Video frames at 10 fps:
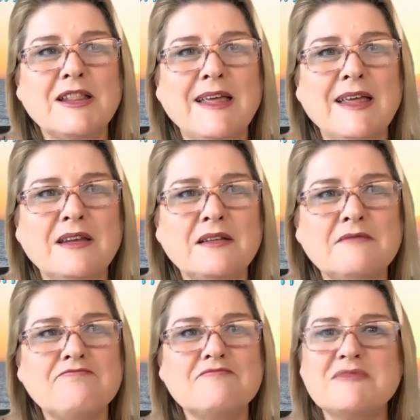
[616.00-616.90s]

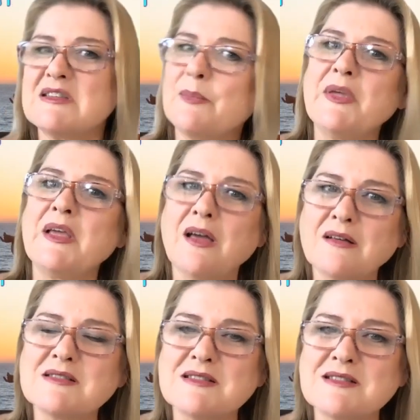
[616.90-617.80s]
then something
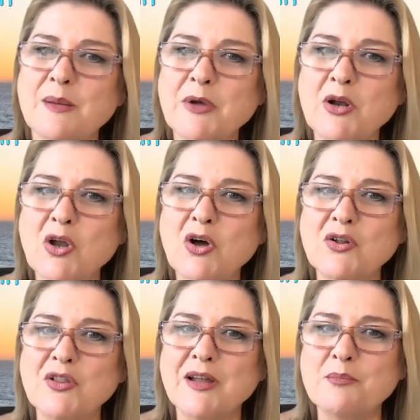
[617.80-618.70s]
else is coming
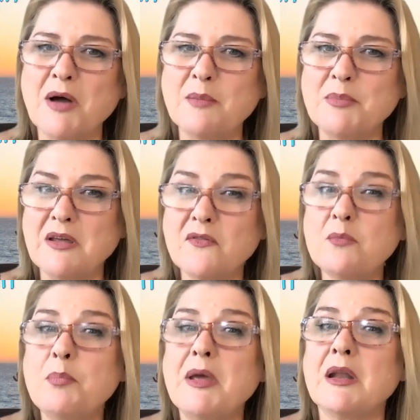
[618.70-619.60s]
along that might be
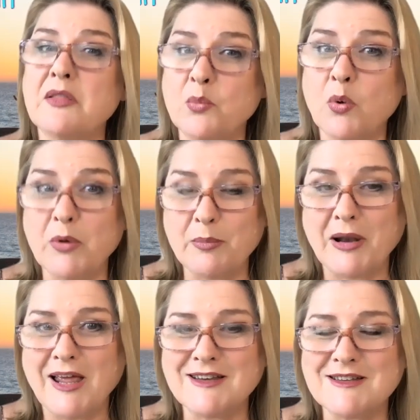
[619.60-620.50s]
even better than what we
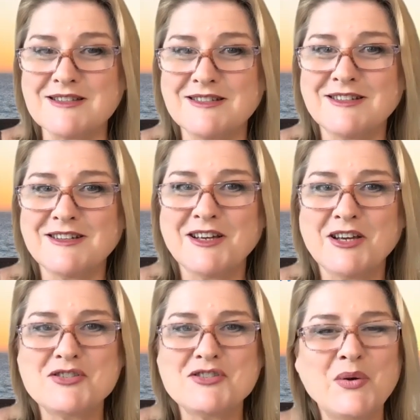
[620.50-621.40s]
planned.
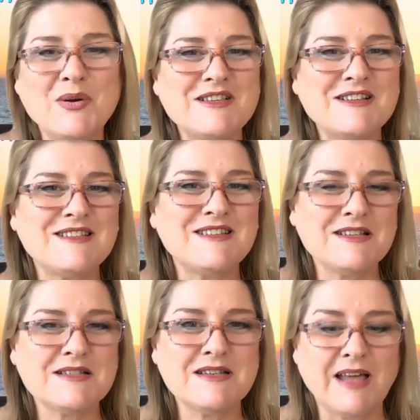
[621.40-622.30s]
So, as I sit
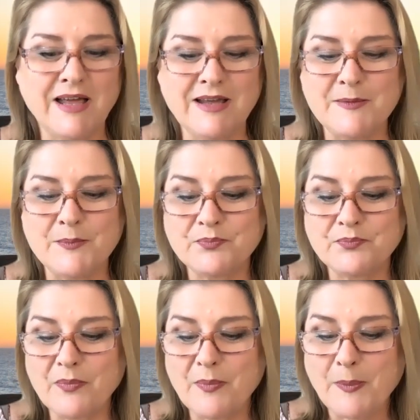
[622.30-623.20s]
here today,
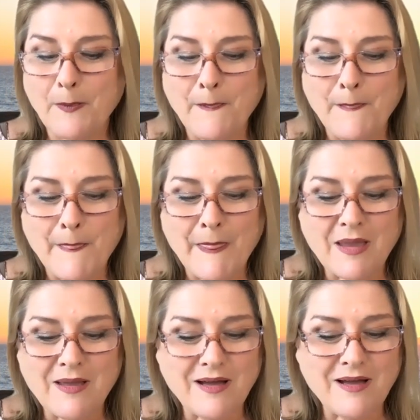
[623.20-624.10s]

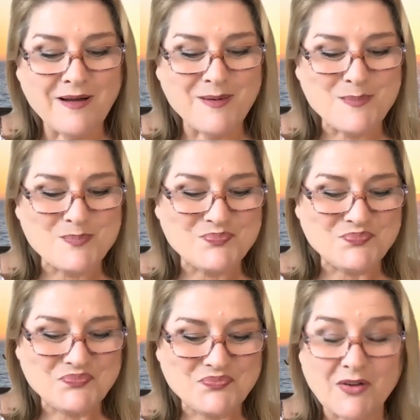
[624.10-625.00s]
um,
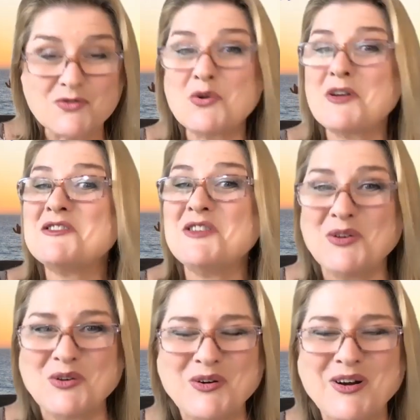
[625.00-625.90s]
talking to
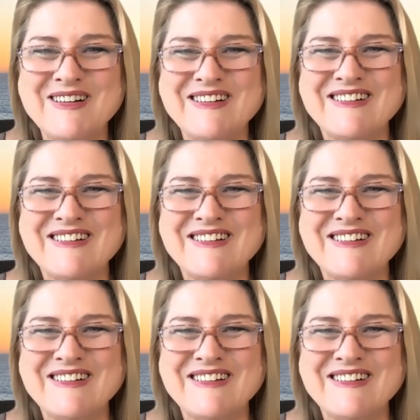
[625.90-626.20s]
you